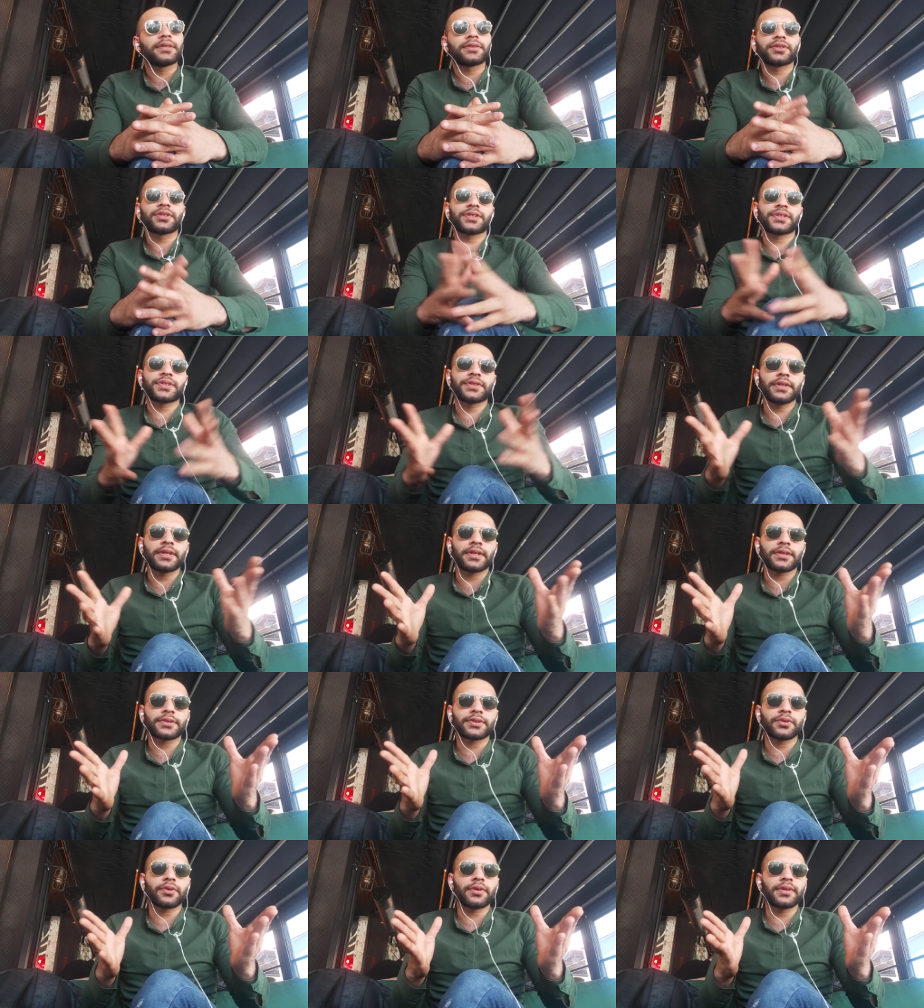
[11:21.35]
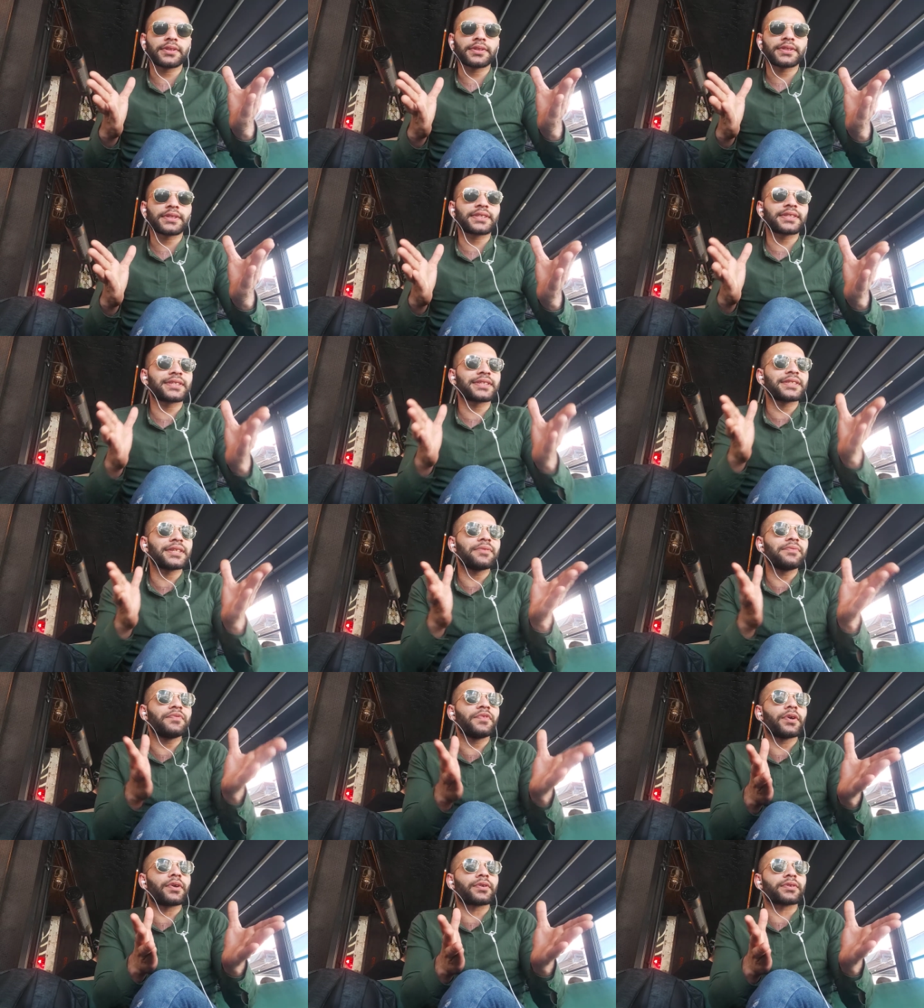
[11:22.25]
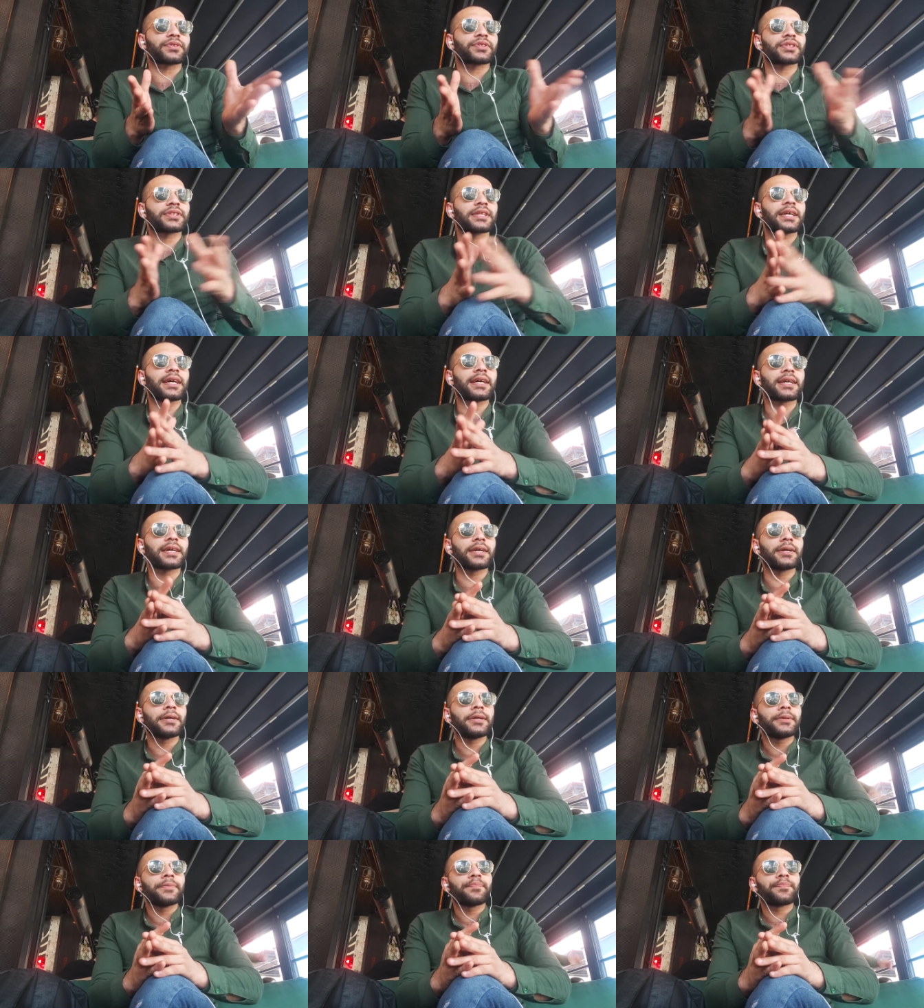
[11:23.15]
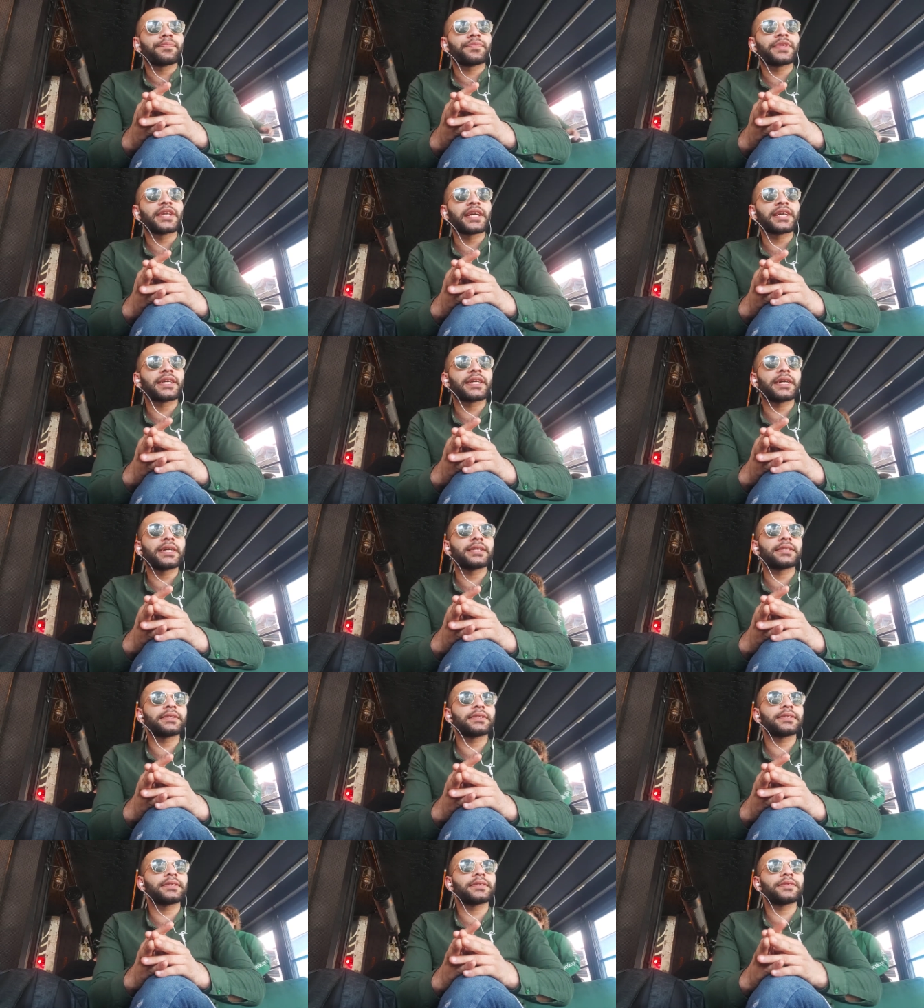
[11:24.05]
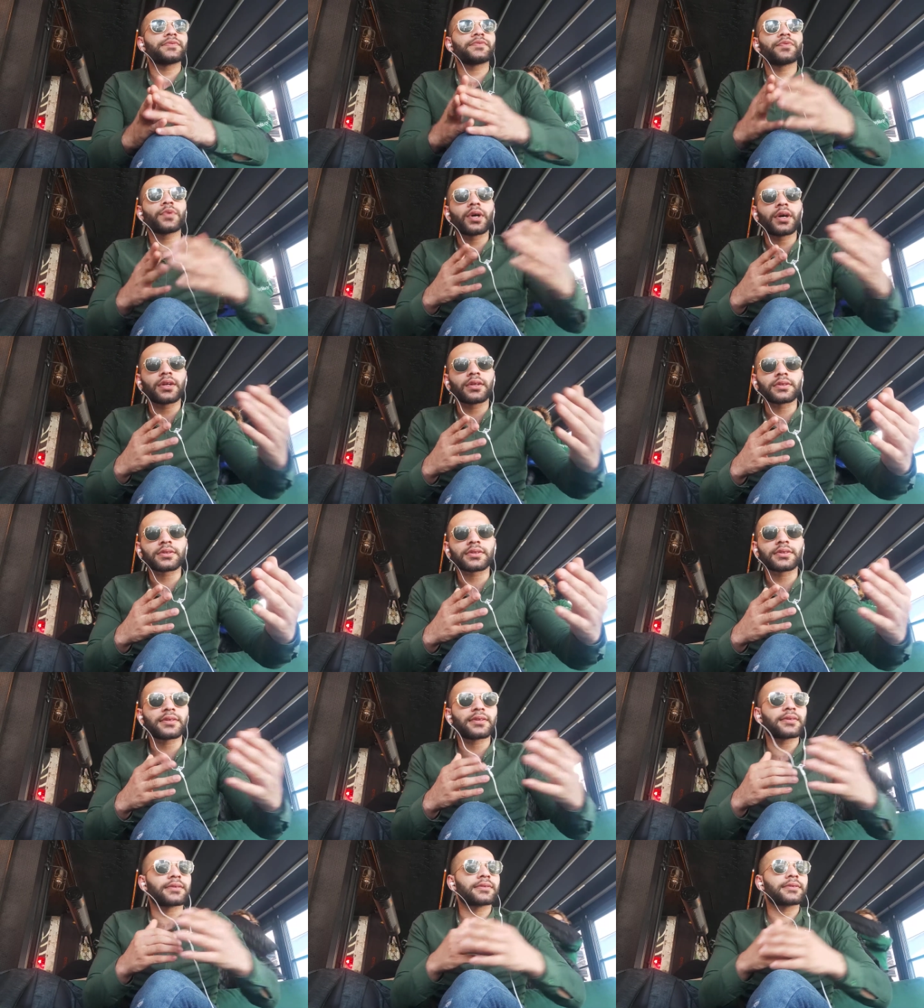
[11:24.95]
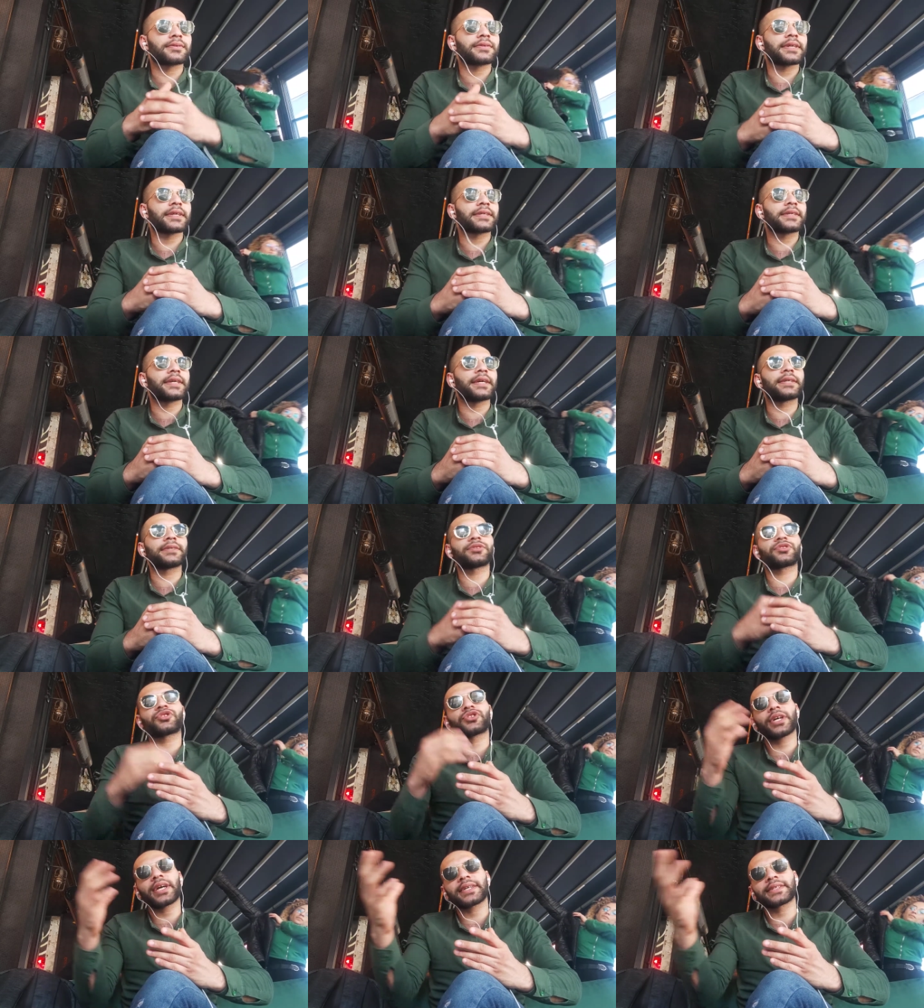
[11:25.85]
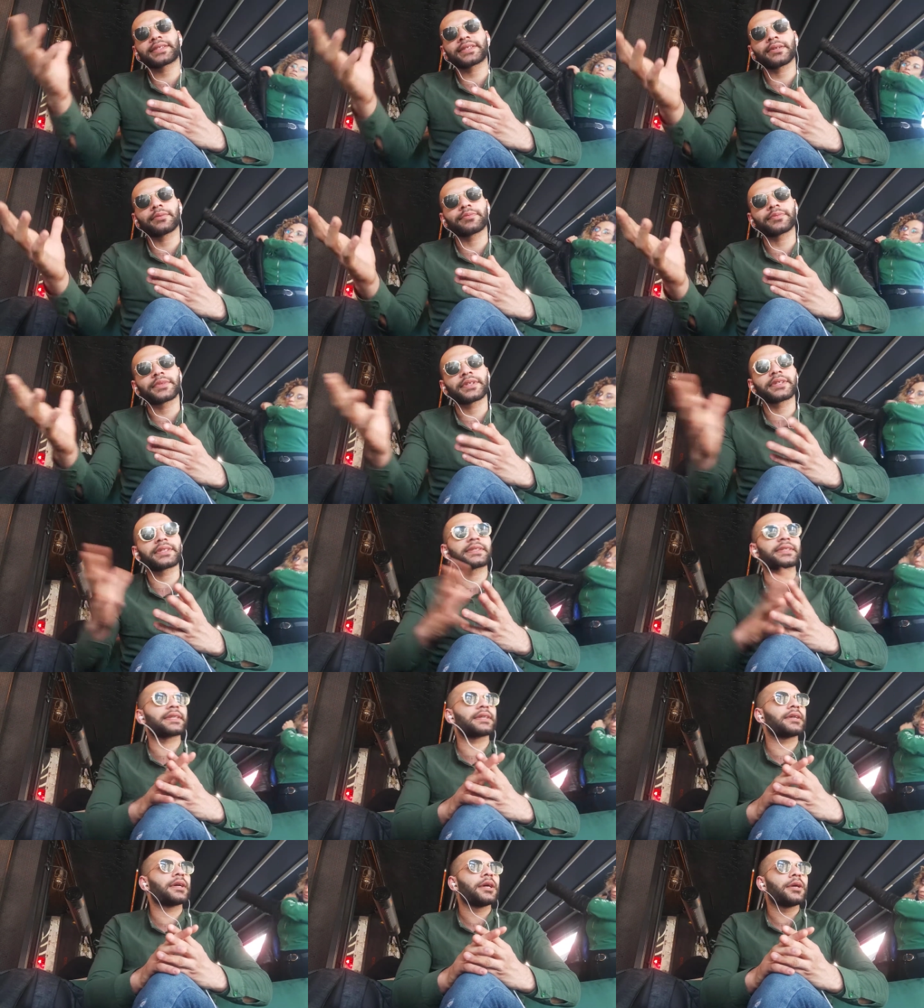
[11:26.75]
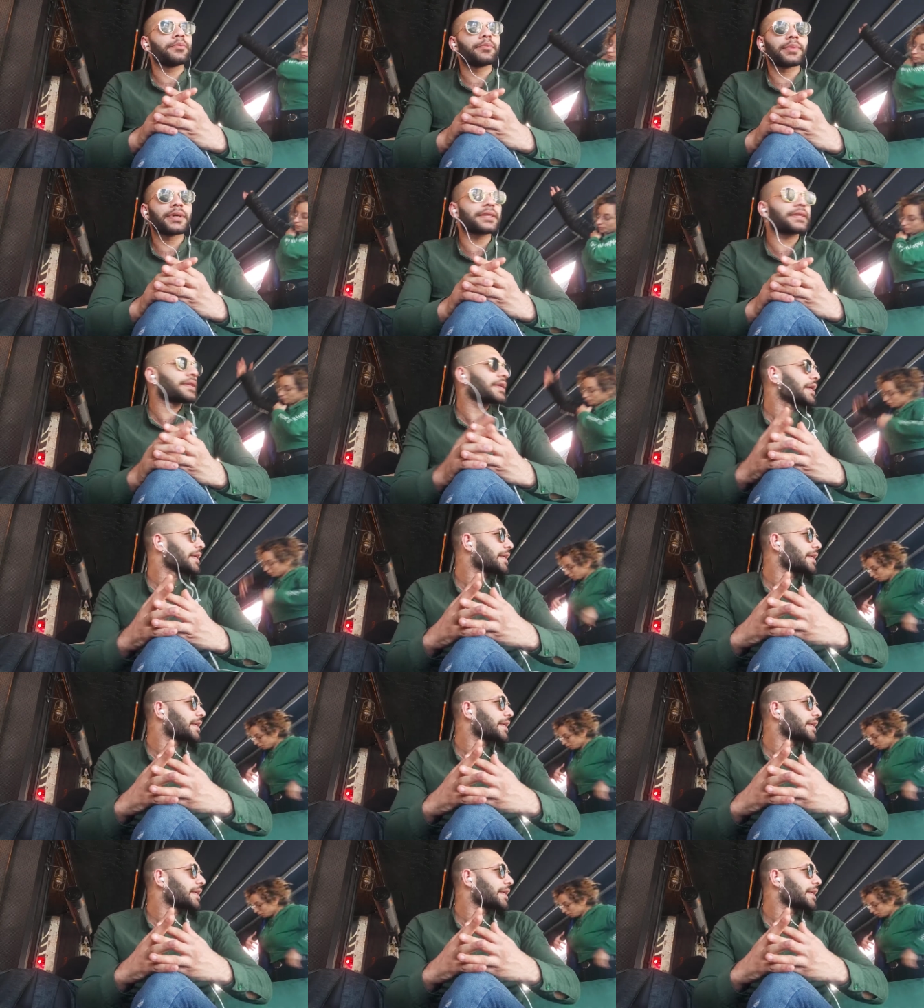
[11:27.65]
just they are doing some works, like they can walk or they can check something, but they